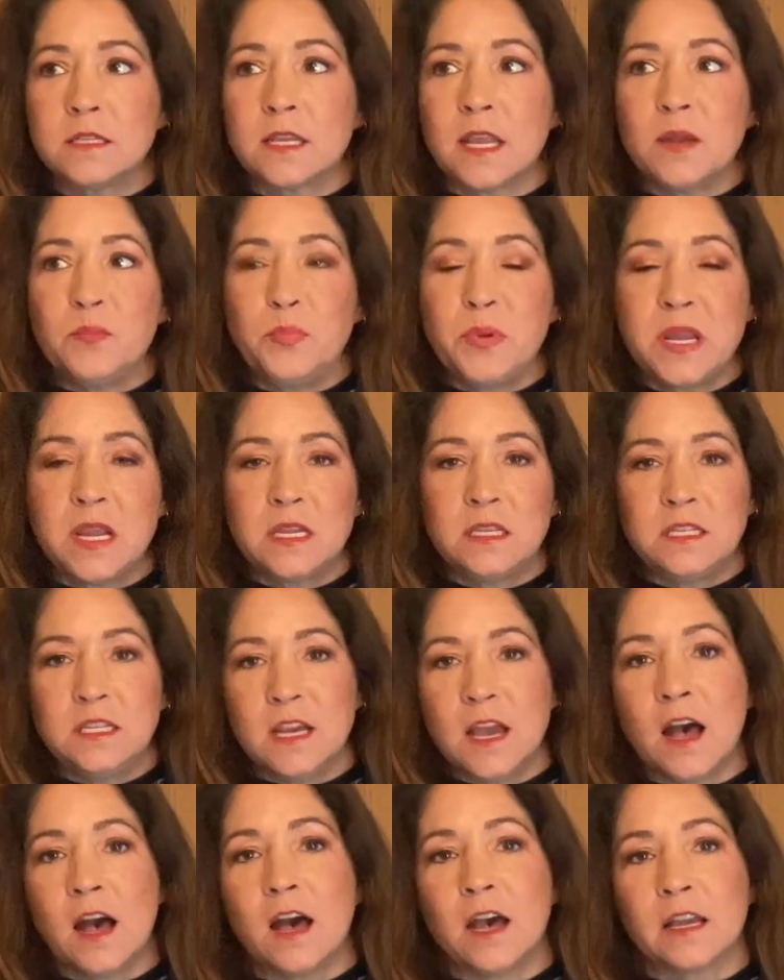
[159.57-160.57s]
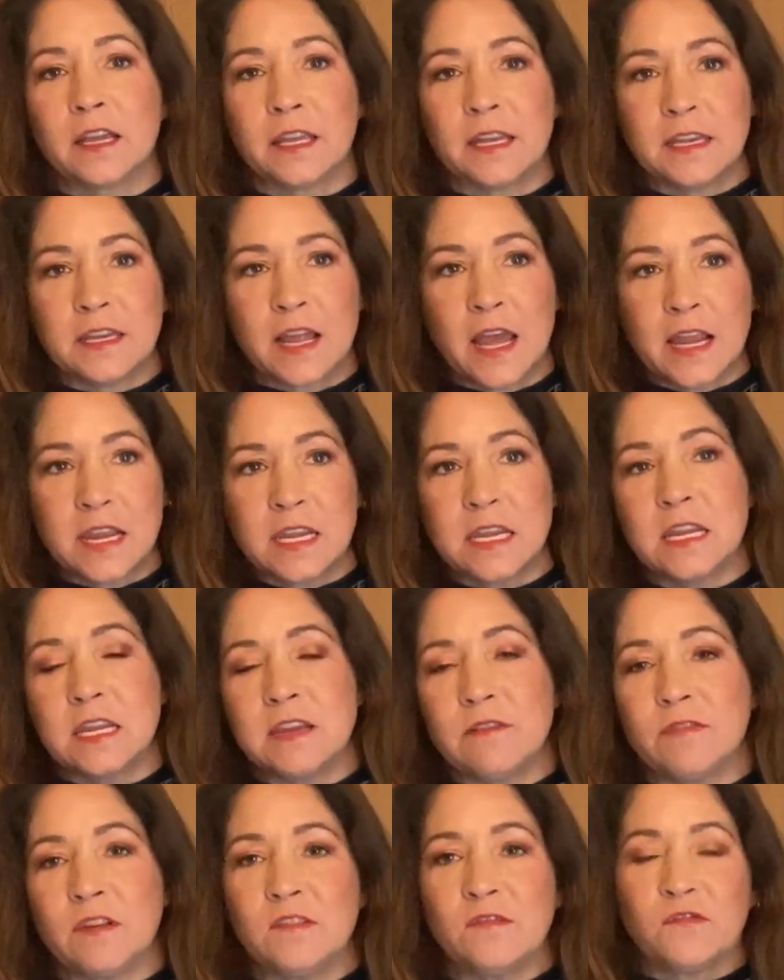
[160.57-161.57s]
and being young and
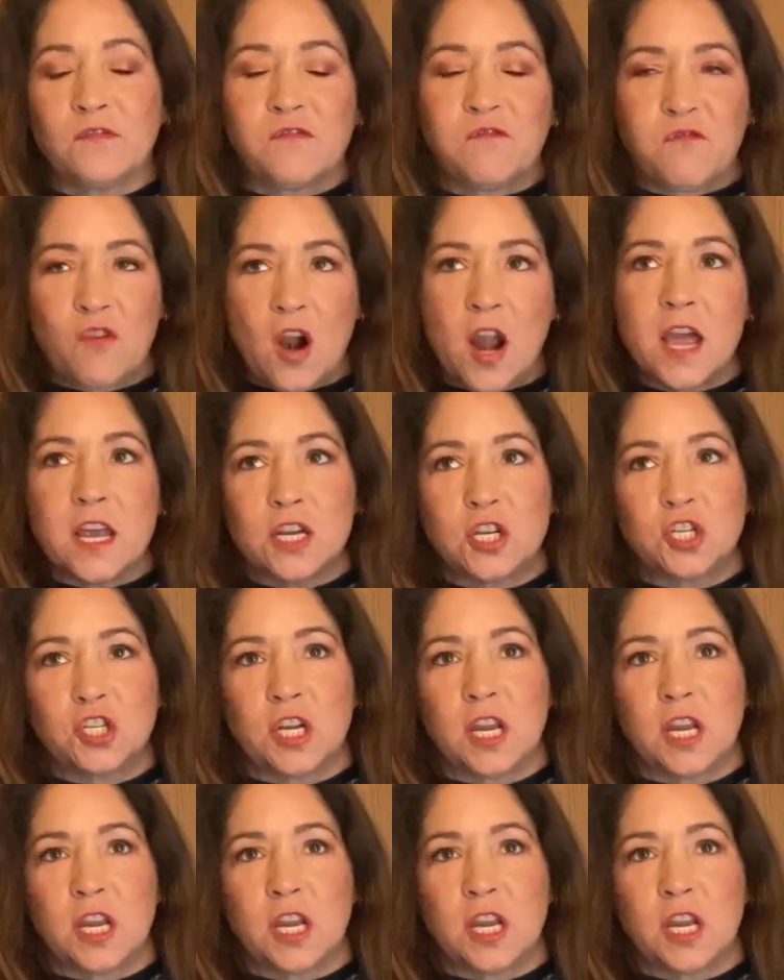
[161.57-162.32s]
naive and fresh